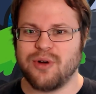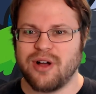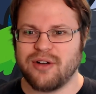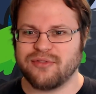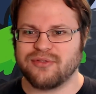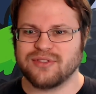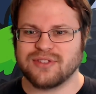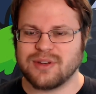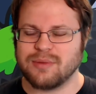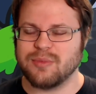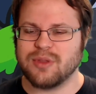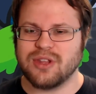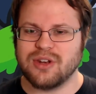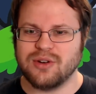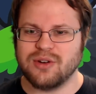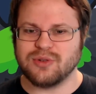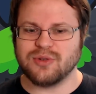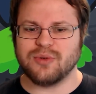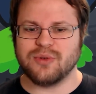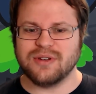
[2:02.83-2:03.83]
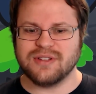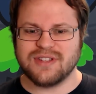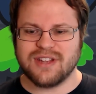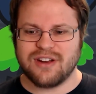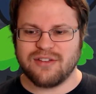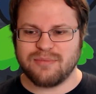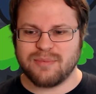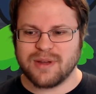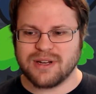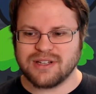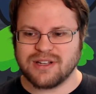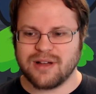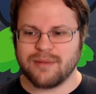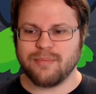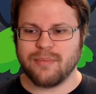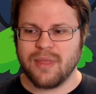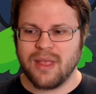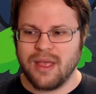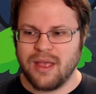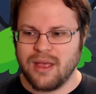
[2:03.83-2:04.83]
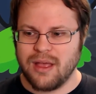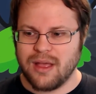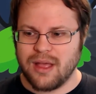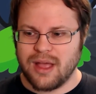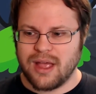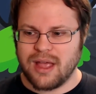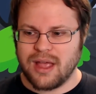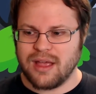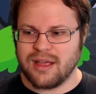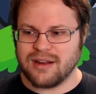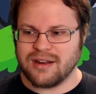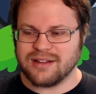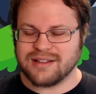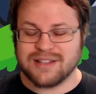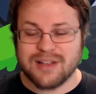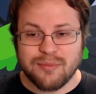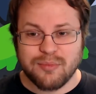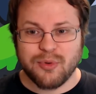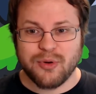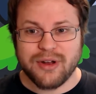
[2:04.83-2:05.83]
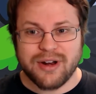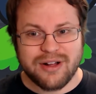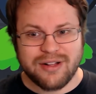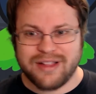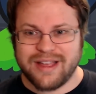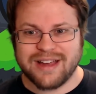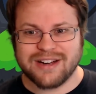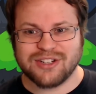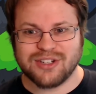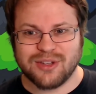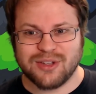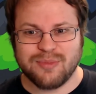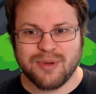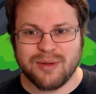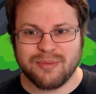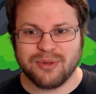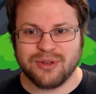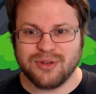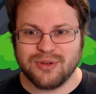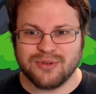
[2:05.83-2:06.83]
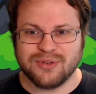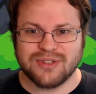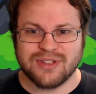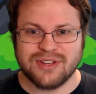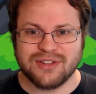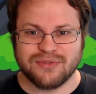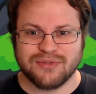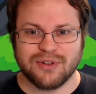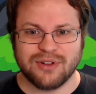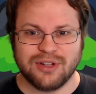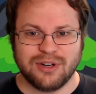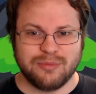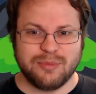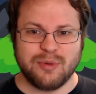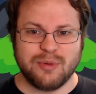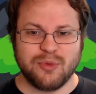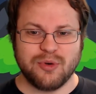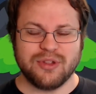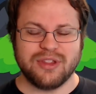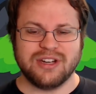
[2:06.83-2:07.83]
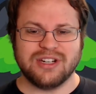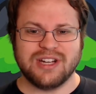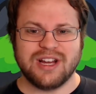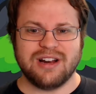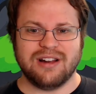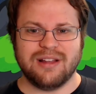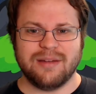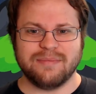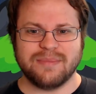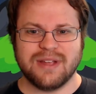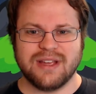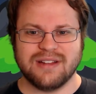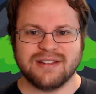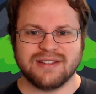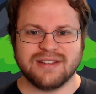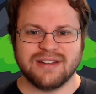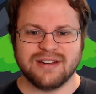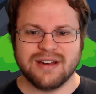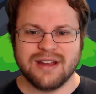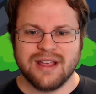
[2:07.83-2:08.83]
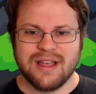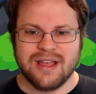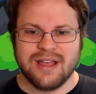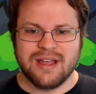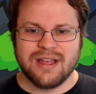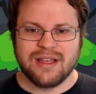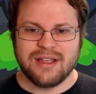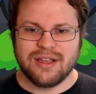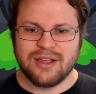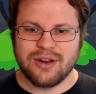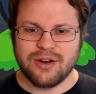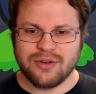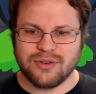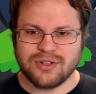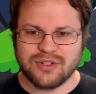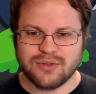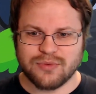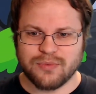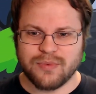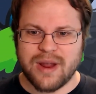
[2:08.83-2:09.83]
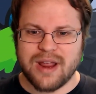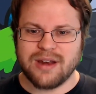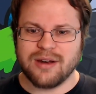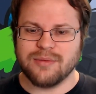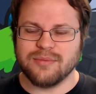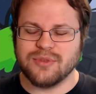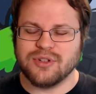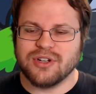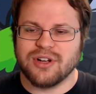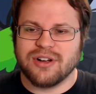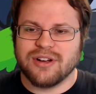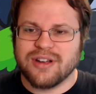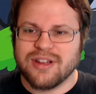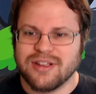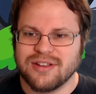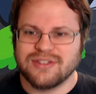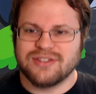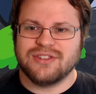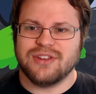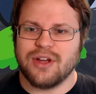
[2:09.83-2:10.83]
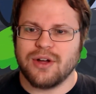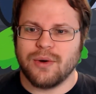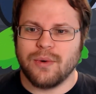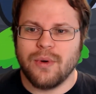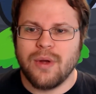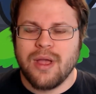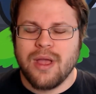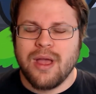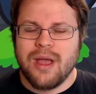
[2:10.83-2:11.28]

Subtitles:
off some of the new toys that I've picked up. And at some point I'll actually be able to use these for a little bit more than channel updates and, you know, just random junk. So,